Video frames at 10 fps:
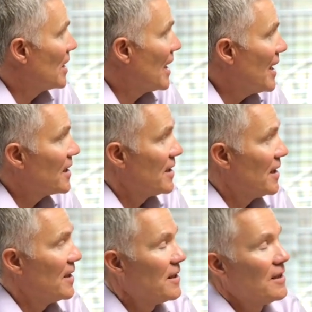a
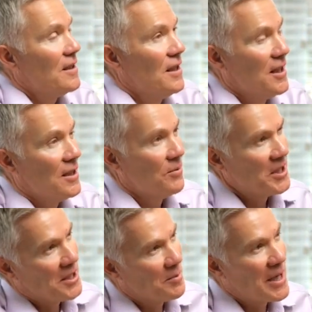hectare,
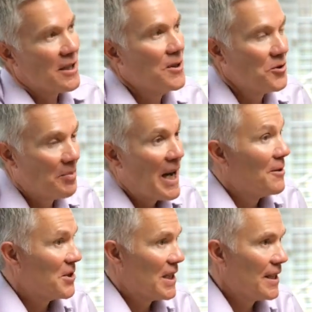which is about 100
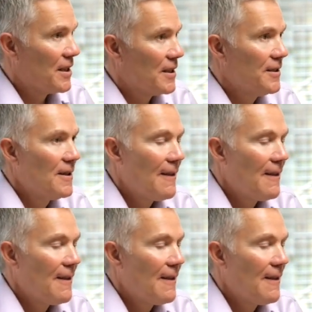pounds an acre,